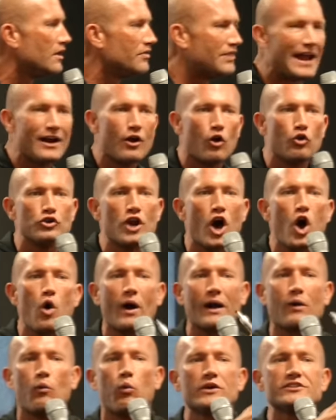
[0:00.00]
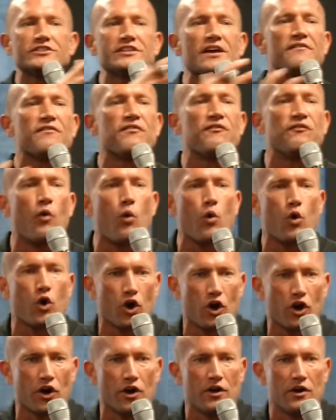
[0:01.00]
They don't know, like, what's it
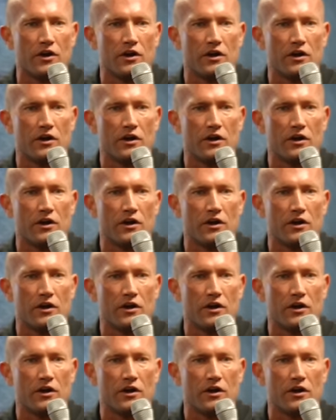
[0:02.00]
for?